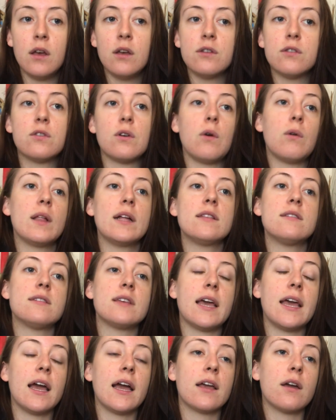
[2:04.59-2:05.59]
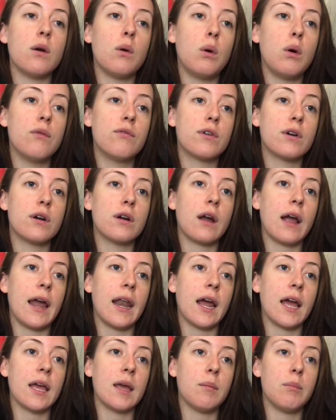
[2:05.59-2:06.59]
So let's say I go over
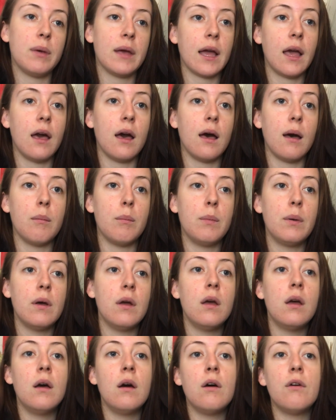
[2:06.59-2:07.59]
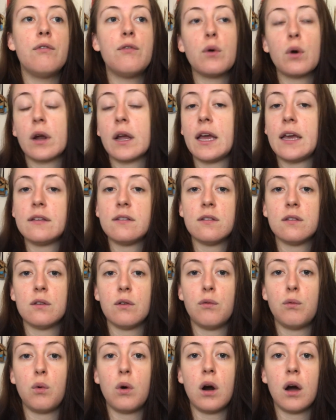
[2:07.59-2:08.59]
and I pick up 4 cases
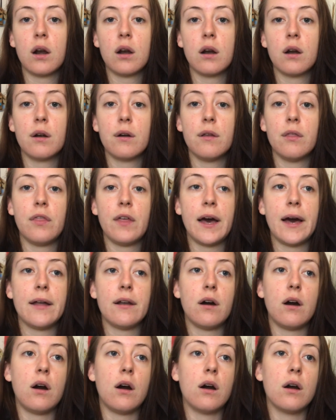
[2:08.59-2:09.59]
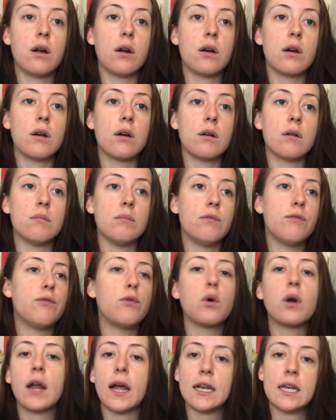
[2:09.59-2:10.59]
of water that are
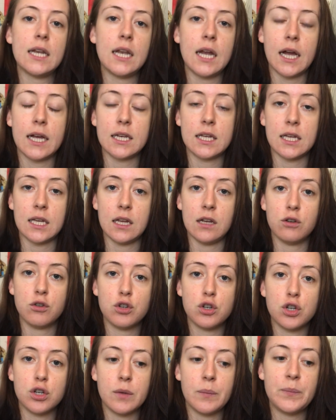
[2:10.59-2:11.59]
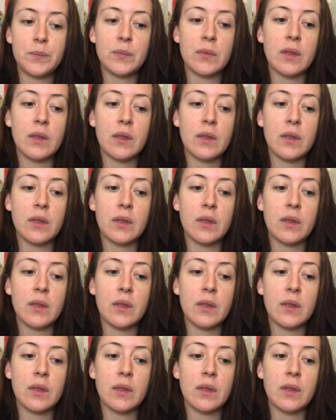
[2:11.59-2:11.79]
$4.99 each.